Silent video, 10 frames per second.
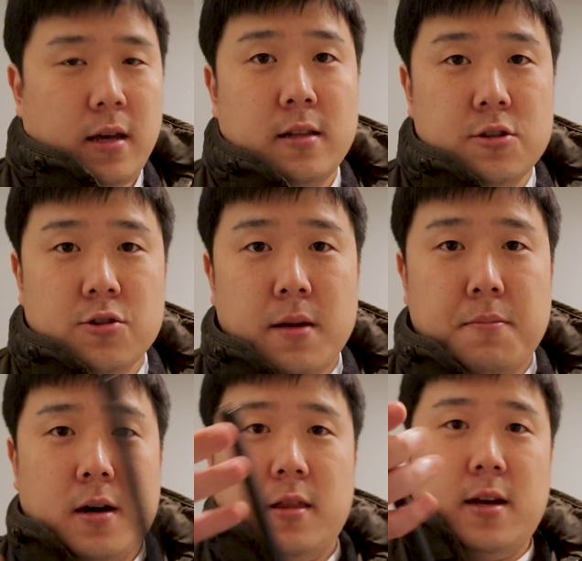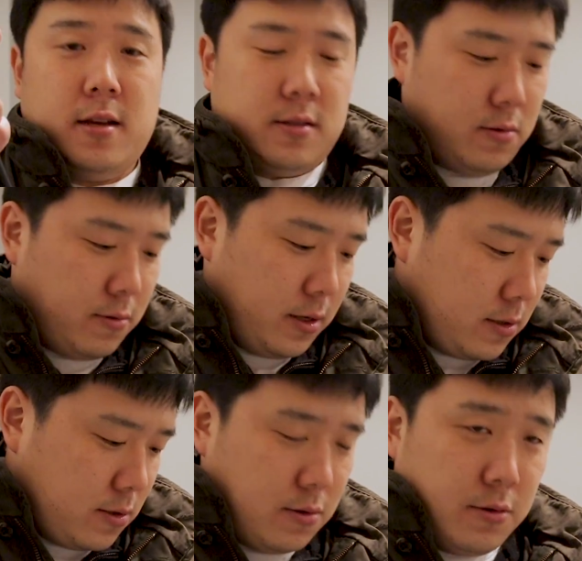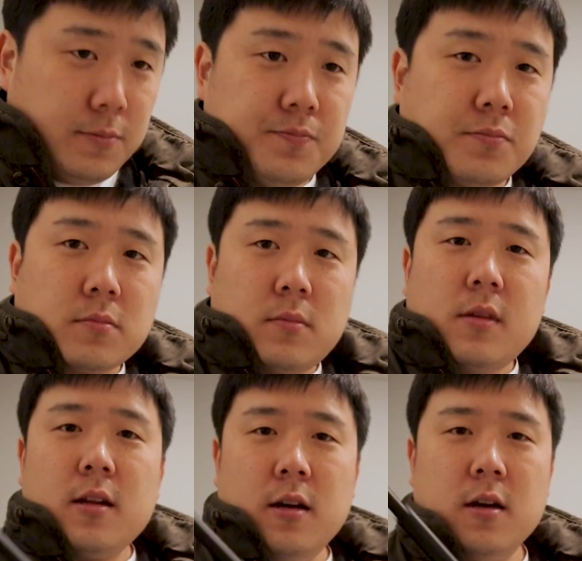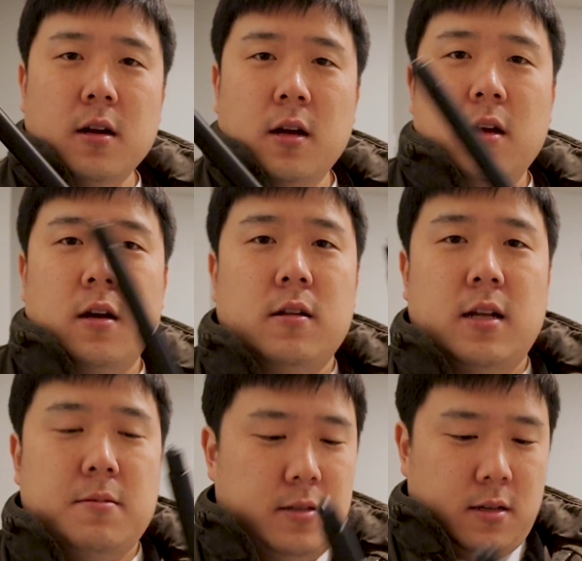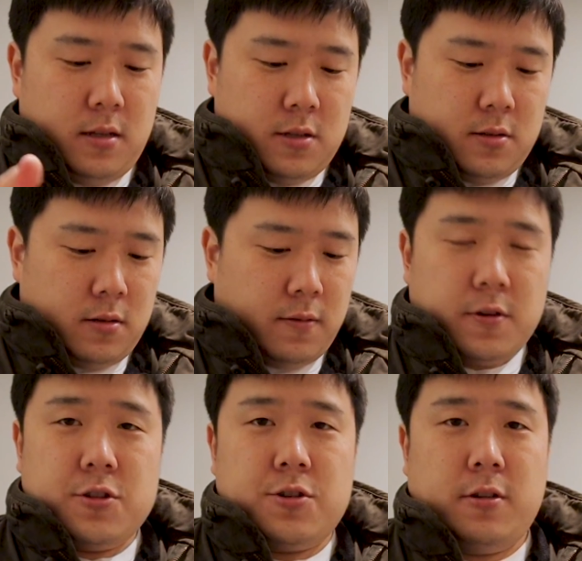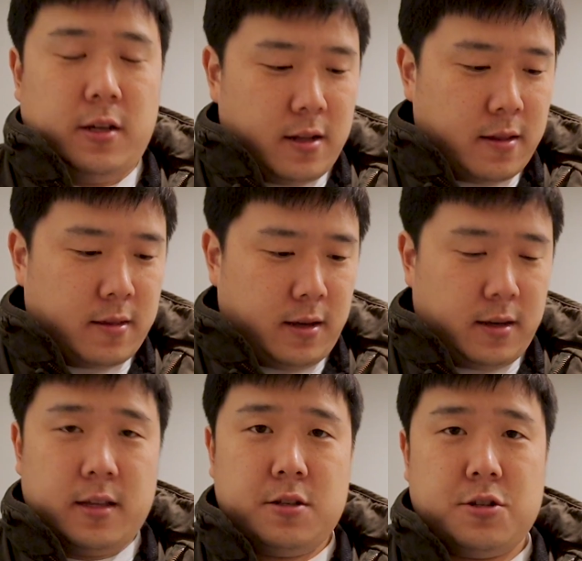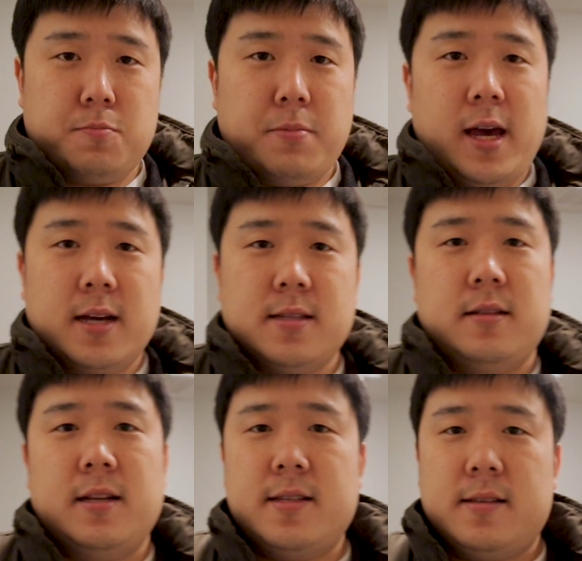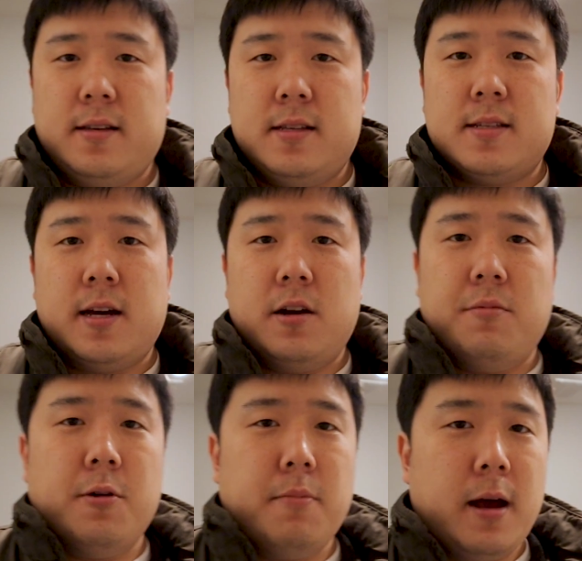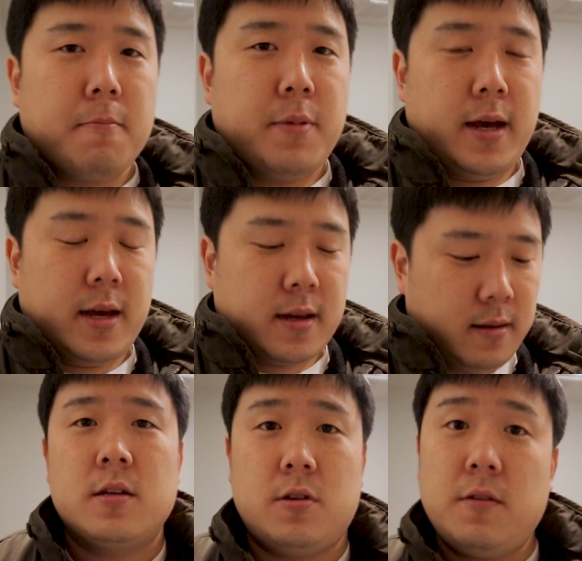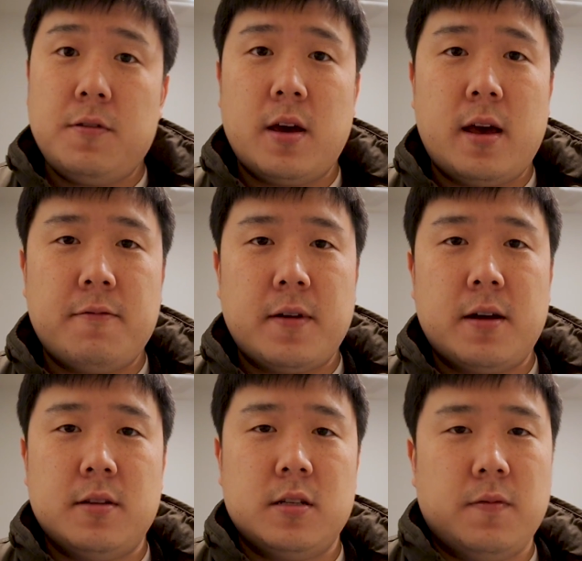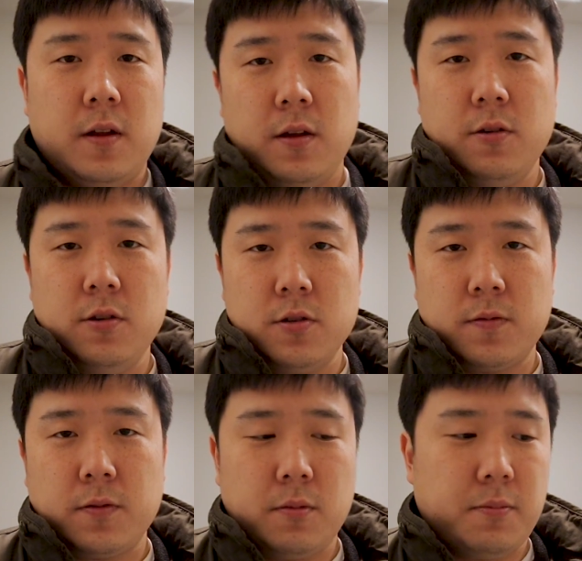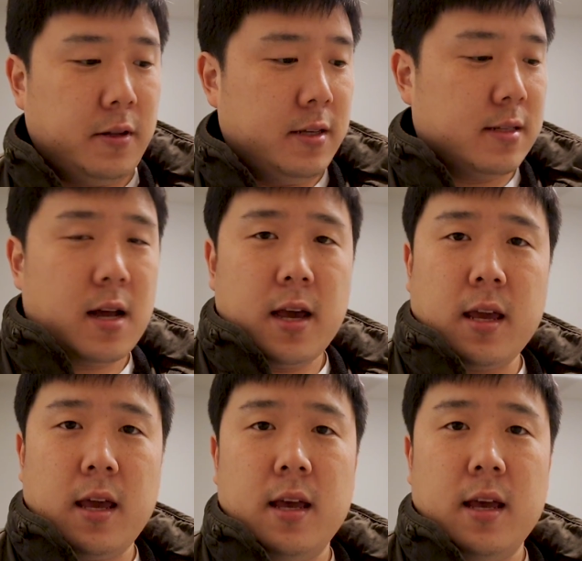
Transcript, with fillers: and the tripod that is going to collapse into virtually nothing and just packs nicely inside of your backpack. So if you have found this video useful, please like